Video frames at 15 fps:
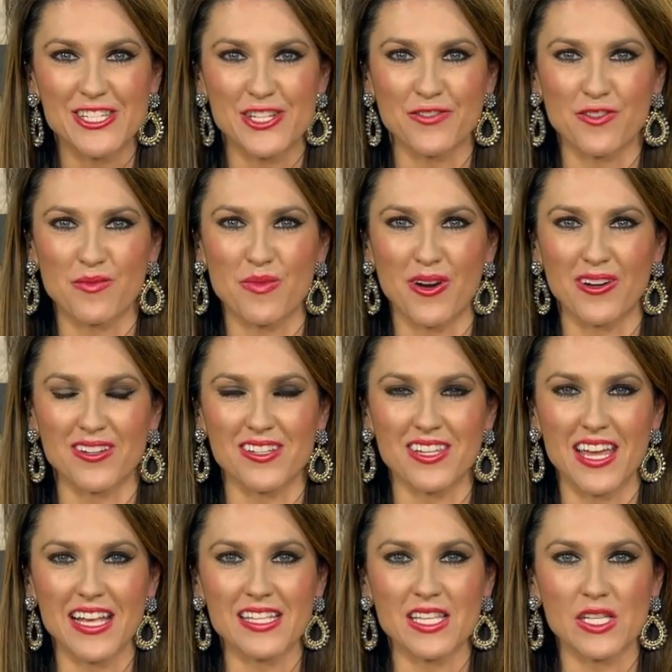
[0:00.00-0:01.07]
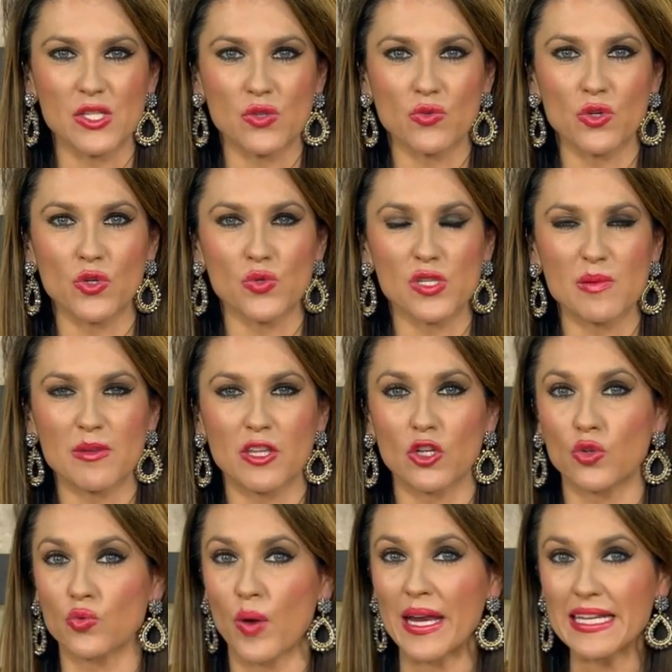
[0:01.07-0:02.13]
Jennifer Martin takes us through some of
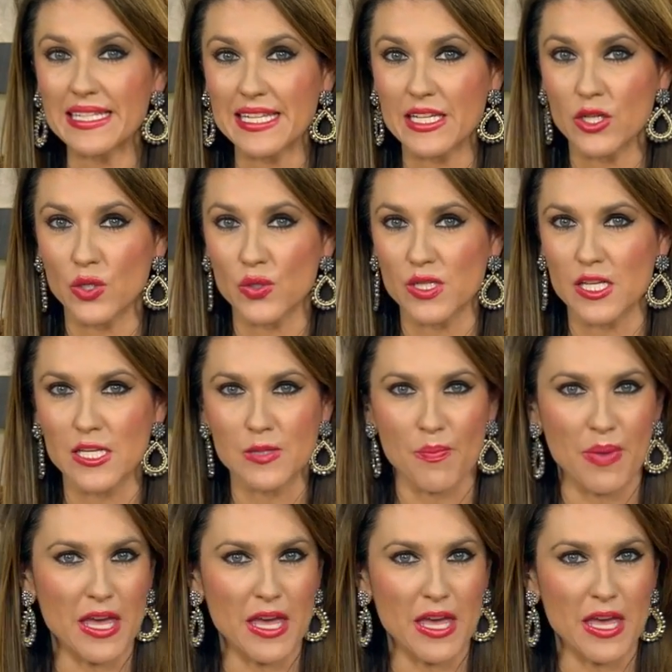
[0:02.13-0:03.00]
the great deals this